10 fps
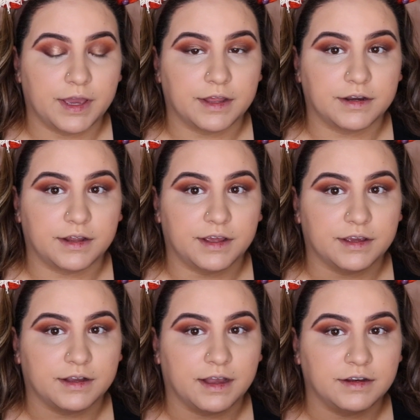again, it
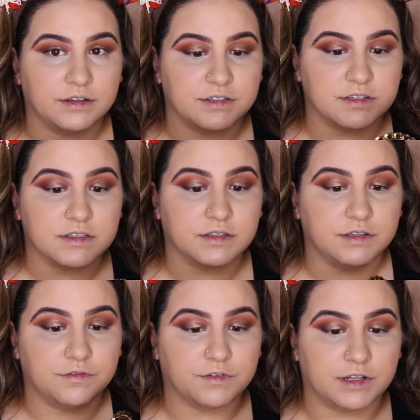kind of does
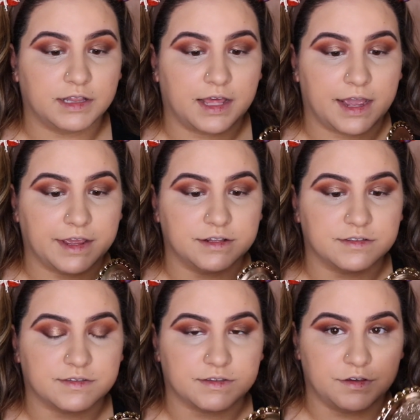leave
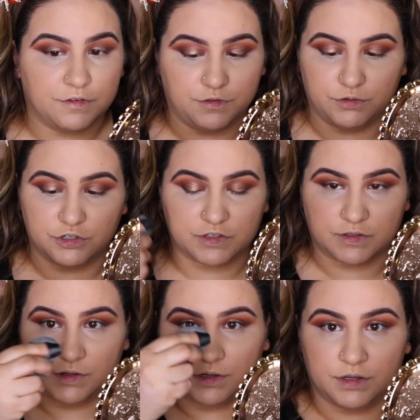lines if you
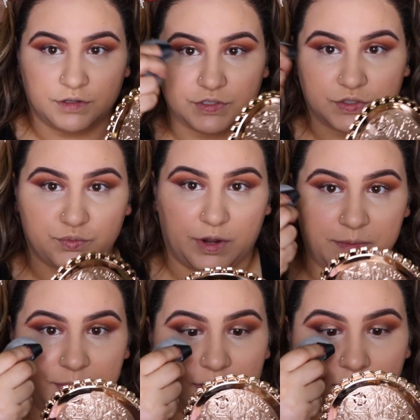just
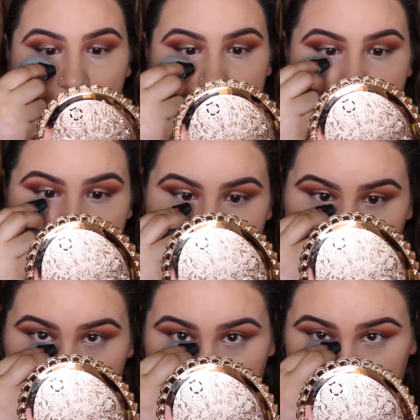swipe it, so
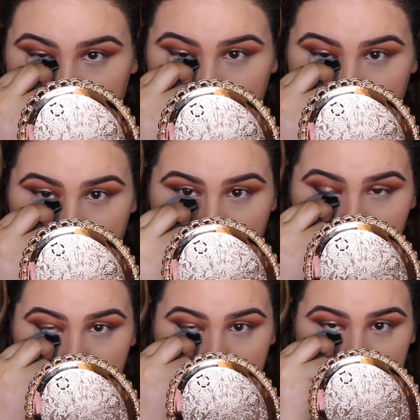I like to
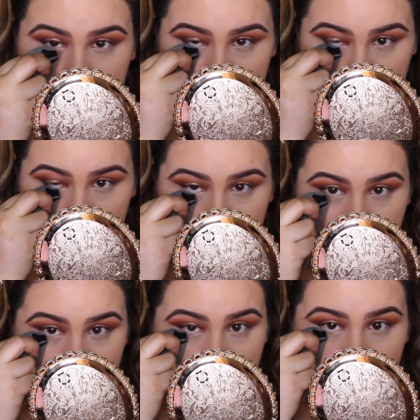pat it in.
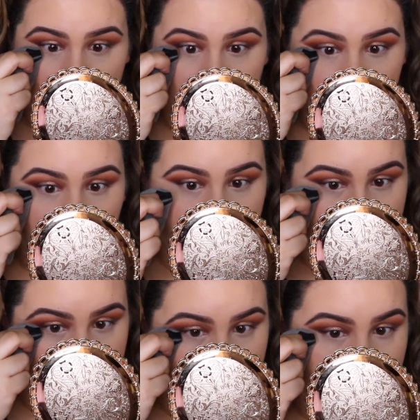Either
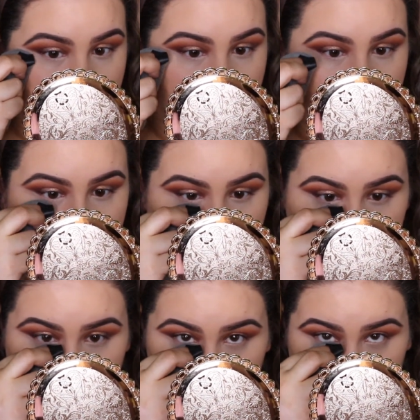way,
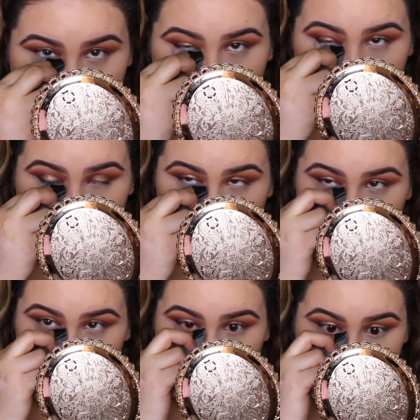you don't
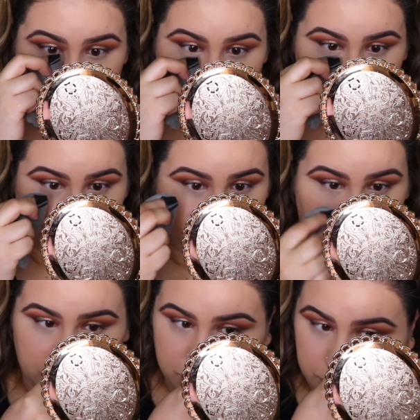really want to swipe
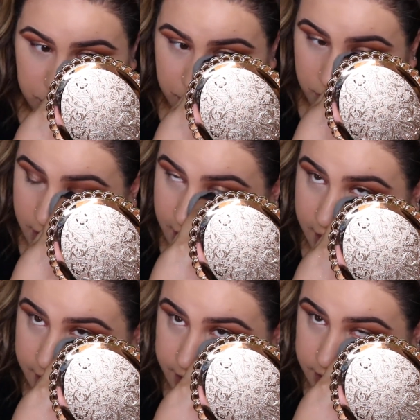under your
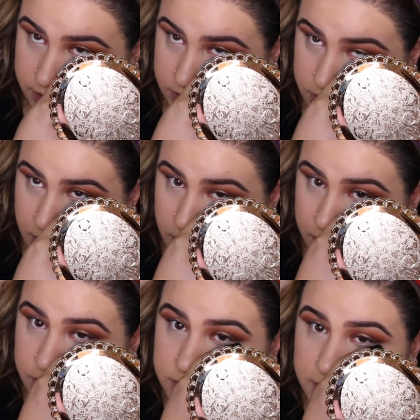eyes
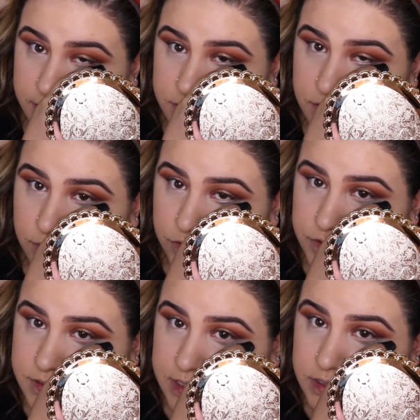because that is the
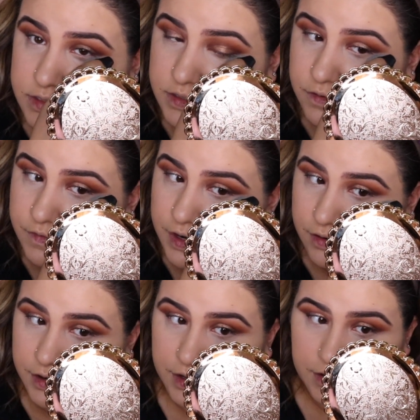most sensitive
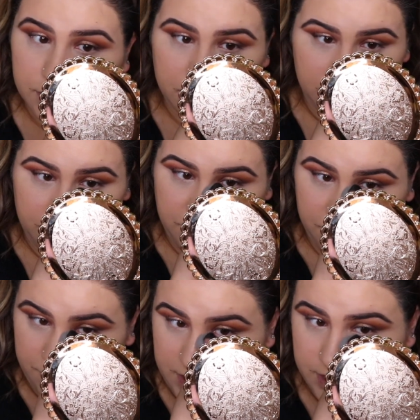area of your
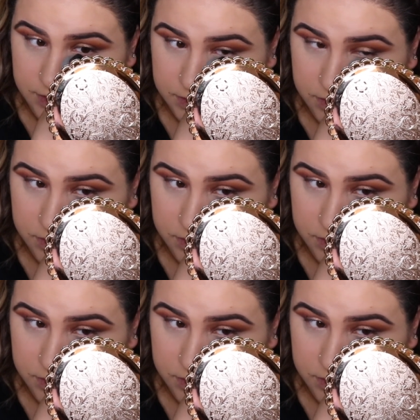face